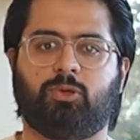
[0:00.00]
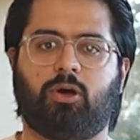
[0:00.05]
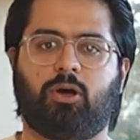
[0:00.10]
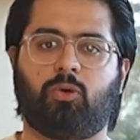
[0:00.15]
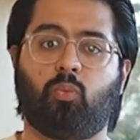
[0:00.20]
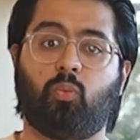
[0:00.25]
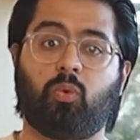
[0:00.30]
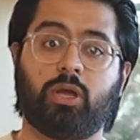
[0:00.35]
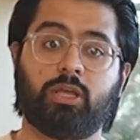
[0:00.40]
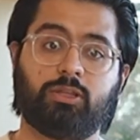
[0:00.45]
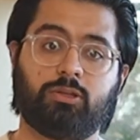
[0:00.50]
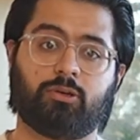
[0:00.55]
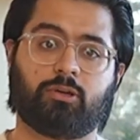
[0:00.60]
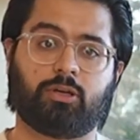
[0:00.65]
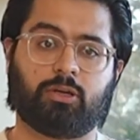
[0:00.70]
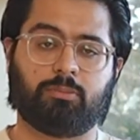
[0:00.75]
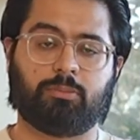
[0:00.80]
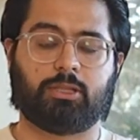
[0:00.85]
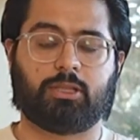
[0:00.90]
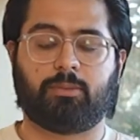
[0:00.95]
On width, you're
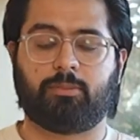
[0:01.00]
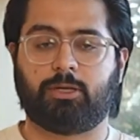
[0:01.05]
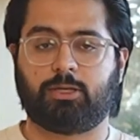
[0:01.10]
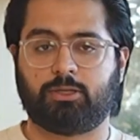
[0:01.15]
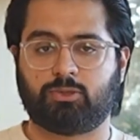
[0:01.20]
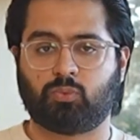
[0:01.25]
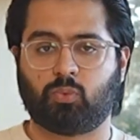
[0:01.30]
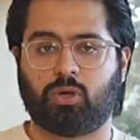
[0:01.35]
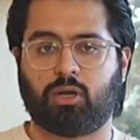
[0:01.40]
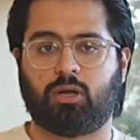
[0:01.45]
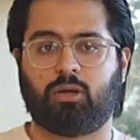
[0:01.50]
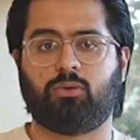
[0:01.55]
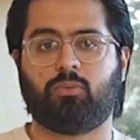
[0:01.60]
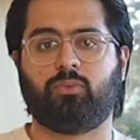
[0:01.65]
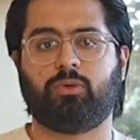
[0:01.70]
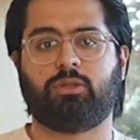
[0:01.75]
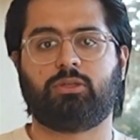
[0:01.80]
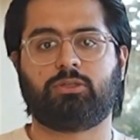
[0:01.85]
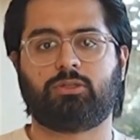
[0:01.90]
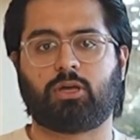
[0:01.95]
gonna be limited as well.
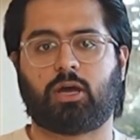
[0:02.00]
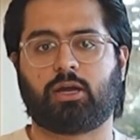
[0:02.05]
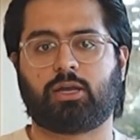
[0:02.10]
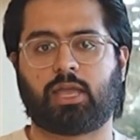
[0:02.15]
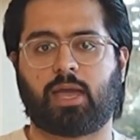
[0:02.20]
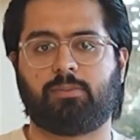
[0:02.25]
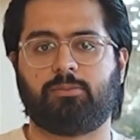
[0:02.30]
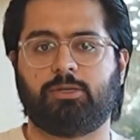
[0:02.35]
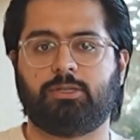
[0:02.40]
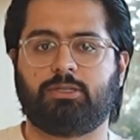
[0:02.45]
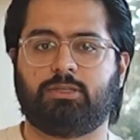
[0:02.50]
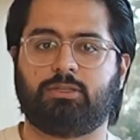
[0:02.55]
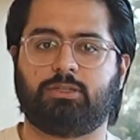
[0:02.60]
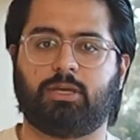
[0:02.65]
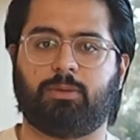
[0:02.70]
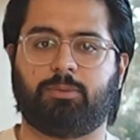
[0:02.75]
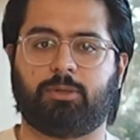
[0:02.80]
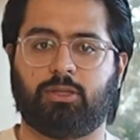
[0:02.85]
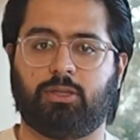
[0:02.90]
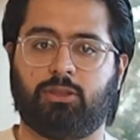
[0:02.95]
With stock cabinets, it's
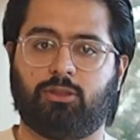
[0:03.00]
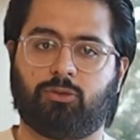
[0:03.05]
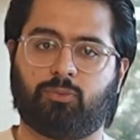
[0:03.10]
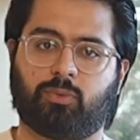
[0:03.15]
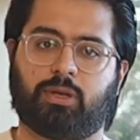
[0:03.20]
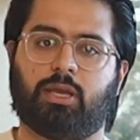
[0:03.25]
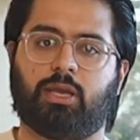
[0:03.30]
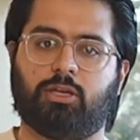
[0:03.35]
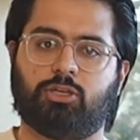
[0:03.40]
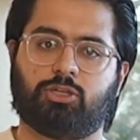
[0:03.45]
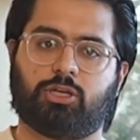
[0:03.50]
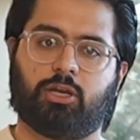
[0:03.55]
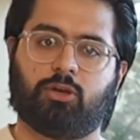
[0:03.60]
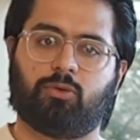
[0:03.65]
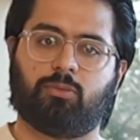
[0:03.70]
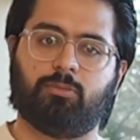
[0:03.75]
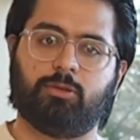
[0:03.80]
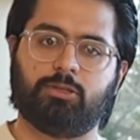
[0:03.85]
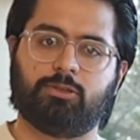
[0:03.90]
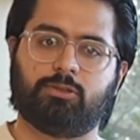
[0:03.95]
typically 3-inch
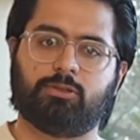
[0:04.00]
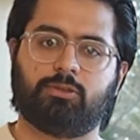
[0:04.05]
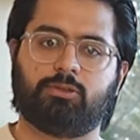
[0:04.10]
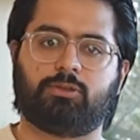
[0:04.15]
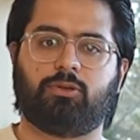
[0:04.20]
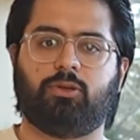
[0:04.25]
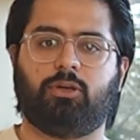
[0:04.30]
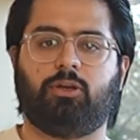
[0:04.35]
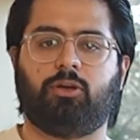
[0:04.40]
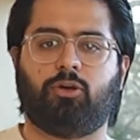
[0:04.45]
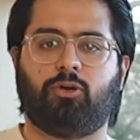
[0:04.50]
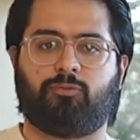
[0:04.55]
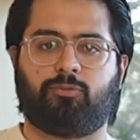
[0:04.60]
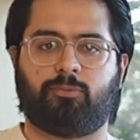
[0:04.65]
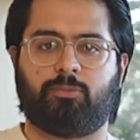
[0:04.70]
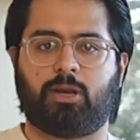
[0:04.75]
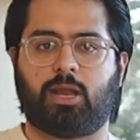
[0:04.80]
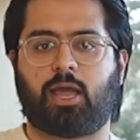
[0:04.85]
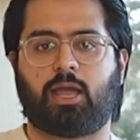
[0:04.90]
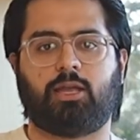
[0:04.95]
increments, so you can go
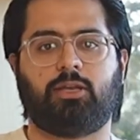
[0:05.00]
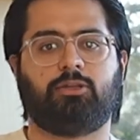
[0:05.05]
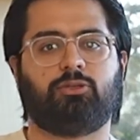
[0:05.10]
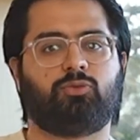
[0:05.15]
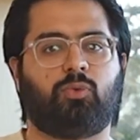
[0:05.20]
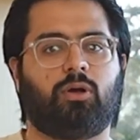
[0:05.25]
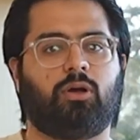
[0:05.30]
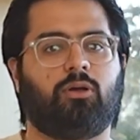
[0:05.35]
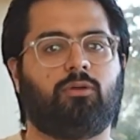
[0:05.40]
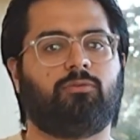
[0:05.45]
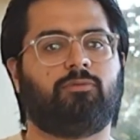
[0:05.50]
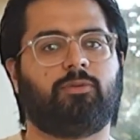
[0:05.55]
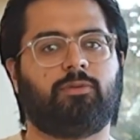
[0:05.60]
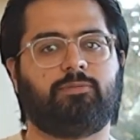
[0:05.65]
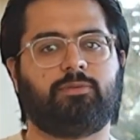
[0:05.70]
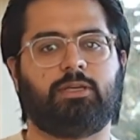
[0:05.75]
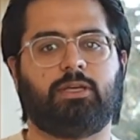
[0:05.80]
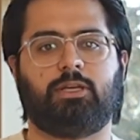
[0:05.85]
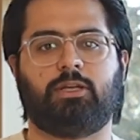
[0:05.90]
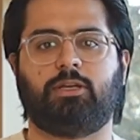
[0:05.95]
from 9, 12,
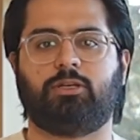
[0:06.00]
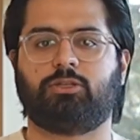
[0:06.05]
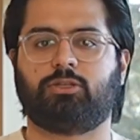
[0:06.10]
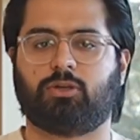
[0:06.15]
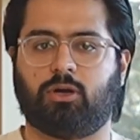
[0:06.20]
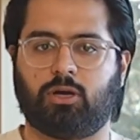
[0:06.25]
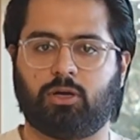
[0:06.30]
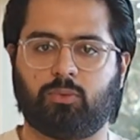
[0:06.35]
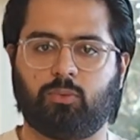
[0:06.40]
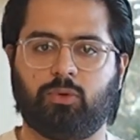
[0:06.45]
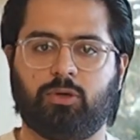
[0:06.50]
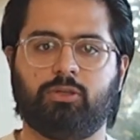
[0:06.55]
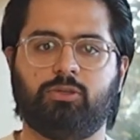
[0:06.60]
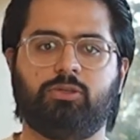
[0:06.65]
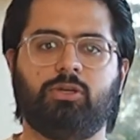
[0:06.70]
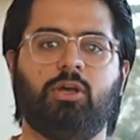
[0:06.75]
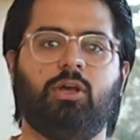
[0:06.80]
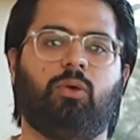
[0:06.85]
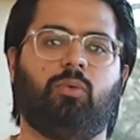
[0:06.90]
15-inch onwards.